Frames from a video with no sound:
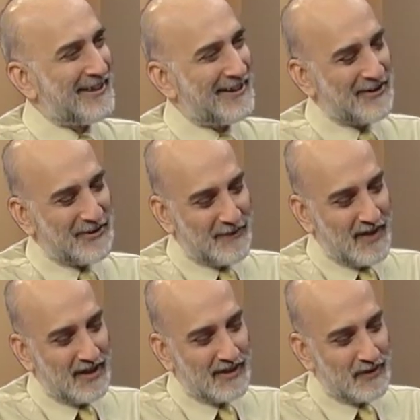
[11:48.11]
You
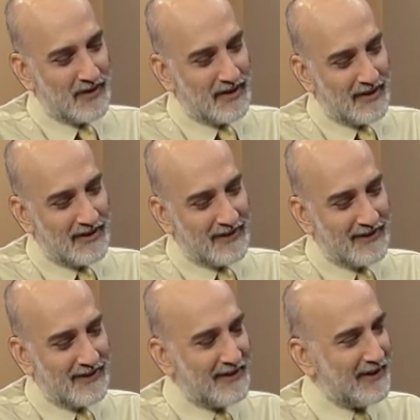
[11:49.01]
have argued that
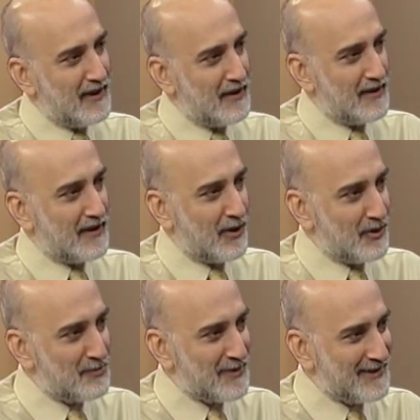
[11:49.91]
the Indian
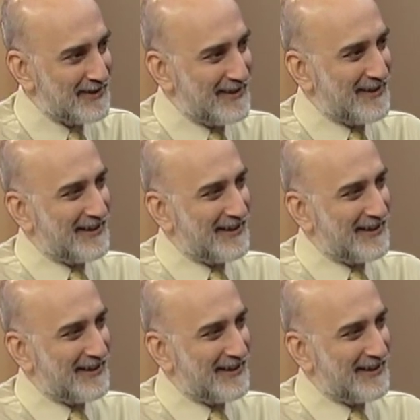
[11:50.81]
economy